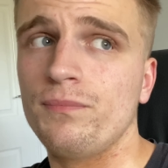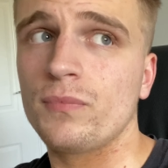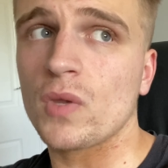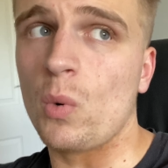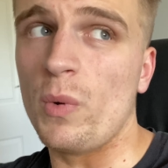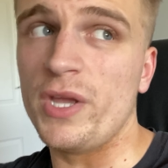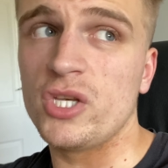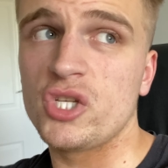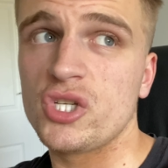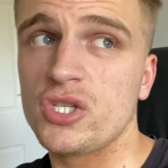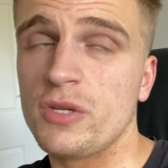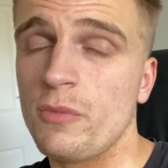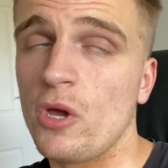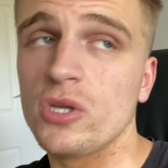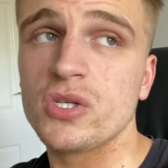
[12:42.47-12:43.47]
which, to
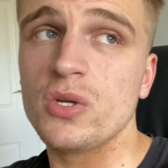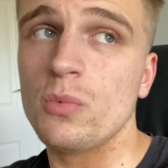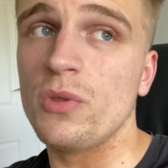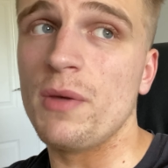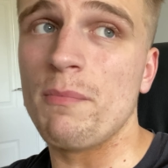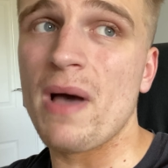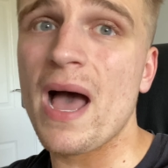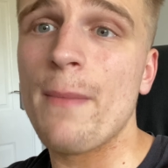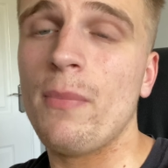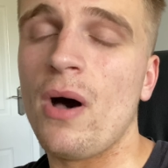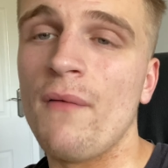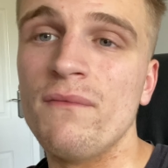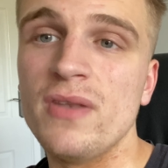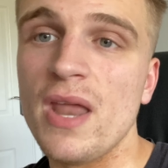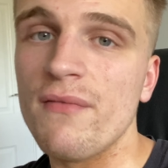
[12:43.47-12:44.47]
be honest with you, with a map
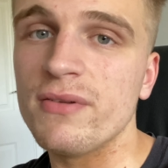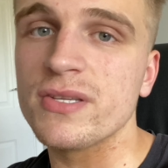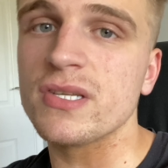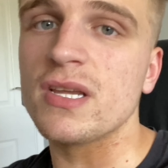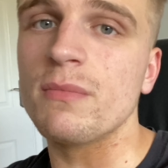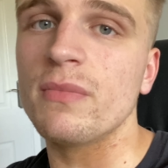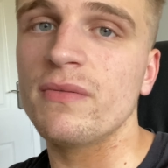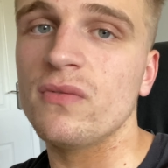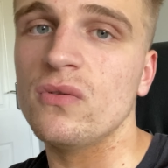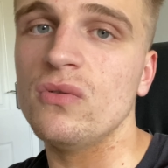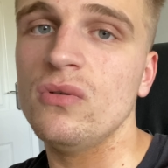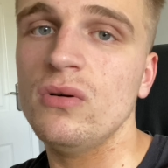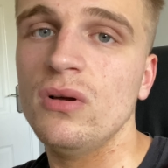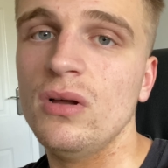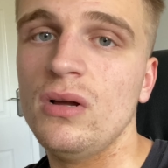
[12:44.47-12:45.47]
I've never seen before.